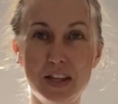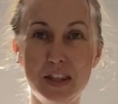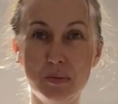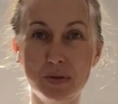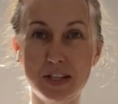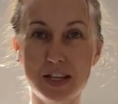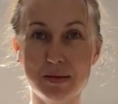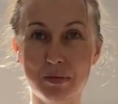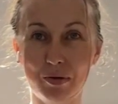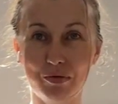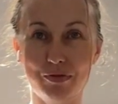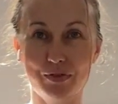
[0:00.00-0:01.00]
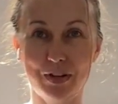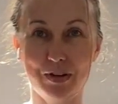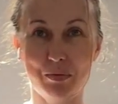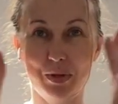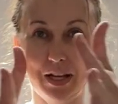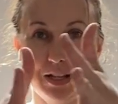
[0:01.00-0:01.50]
and then we'll take them out in
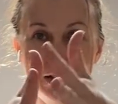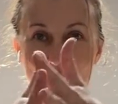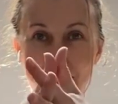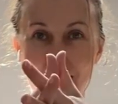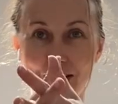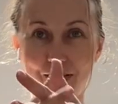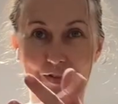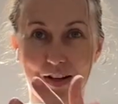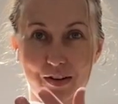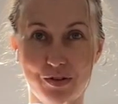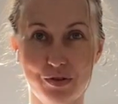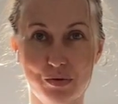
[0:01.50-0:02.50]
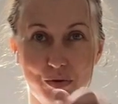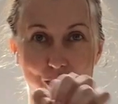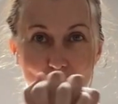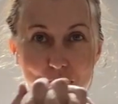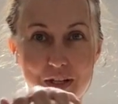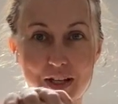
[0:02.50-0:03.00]
front and we'll interlace the fingers. So we're
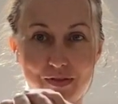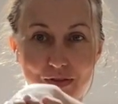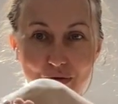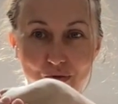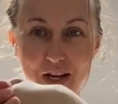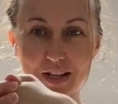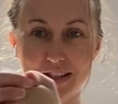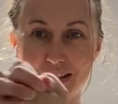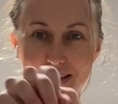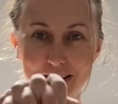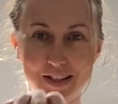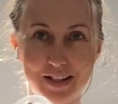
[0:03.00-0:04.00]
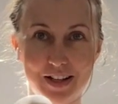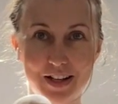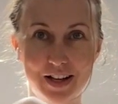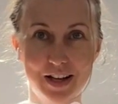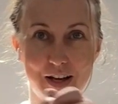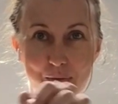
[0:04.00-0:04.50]
just going to give the wrists
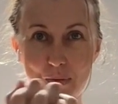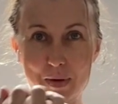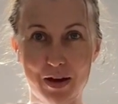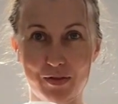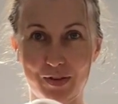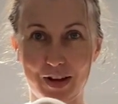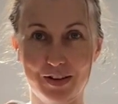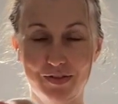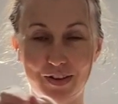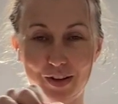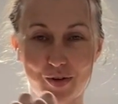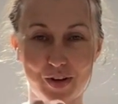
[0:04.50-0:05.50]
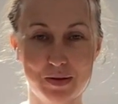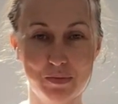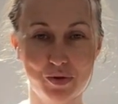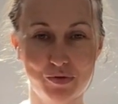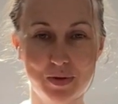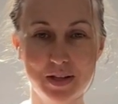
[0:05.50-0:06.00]
a bit of a figure 8
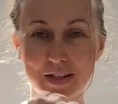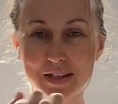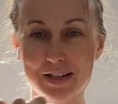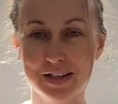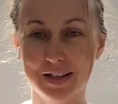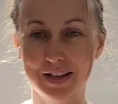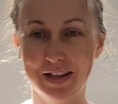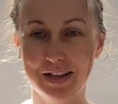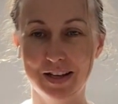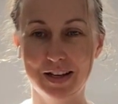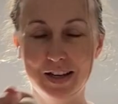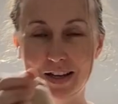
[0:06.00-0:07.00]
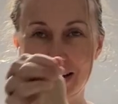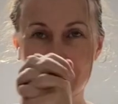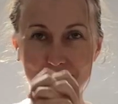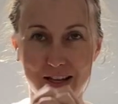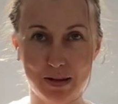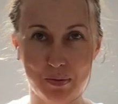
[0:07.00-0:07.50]
movement.
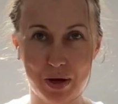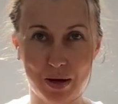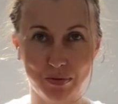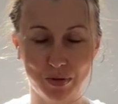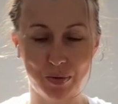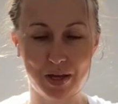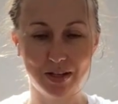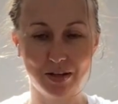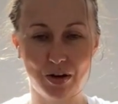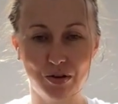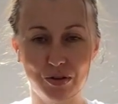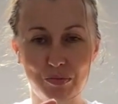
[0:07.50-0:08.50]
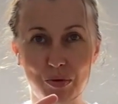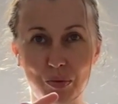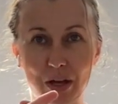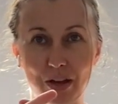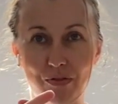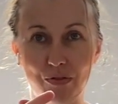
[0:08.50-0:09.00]
Take the palms away, turn them
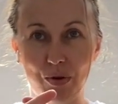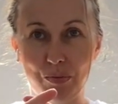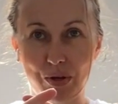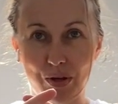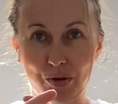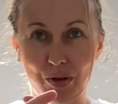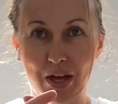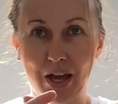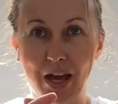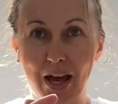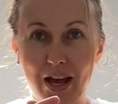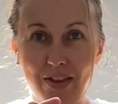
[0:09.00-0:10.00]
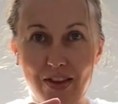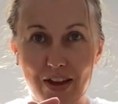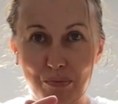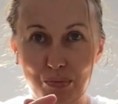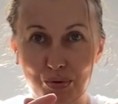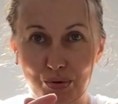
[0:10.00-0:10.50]
away from you, and
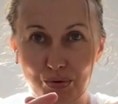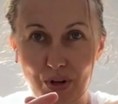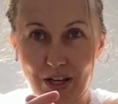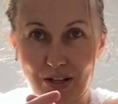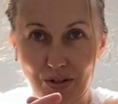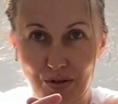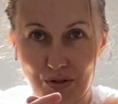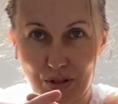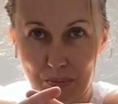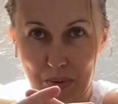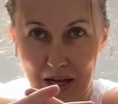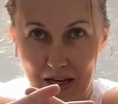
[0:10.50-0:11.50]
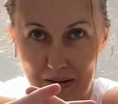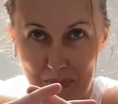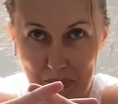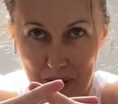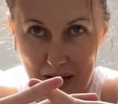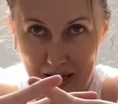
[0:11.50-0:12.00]
then press your spine
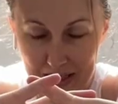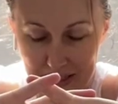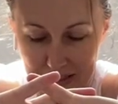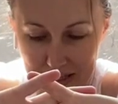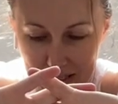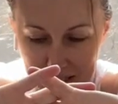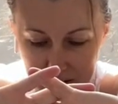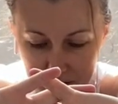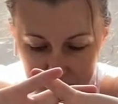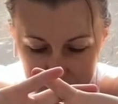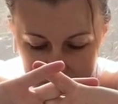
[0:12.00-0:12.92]
back, taking your